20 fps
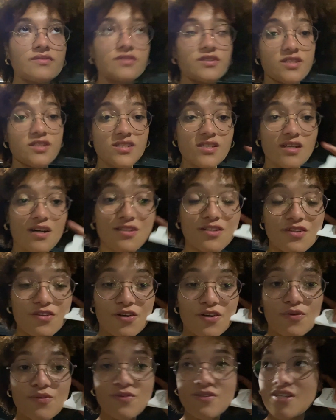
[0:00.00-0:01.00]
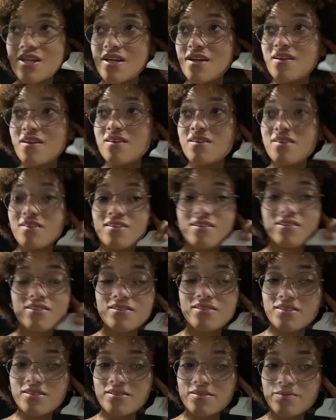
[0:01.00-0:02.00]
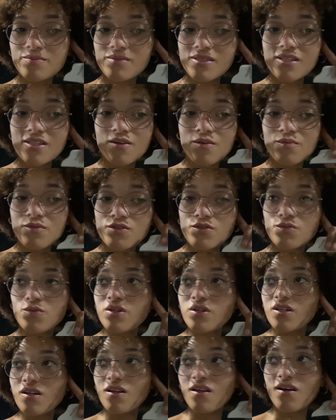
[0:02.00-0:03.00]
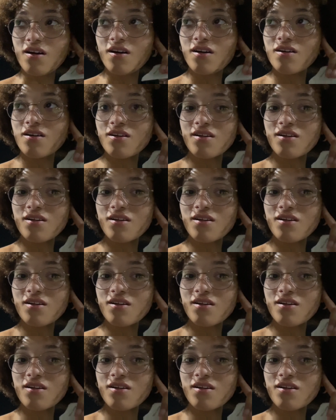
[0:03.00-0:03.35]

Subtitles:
Just got to the hotel. It's like almost 1 o'clock.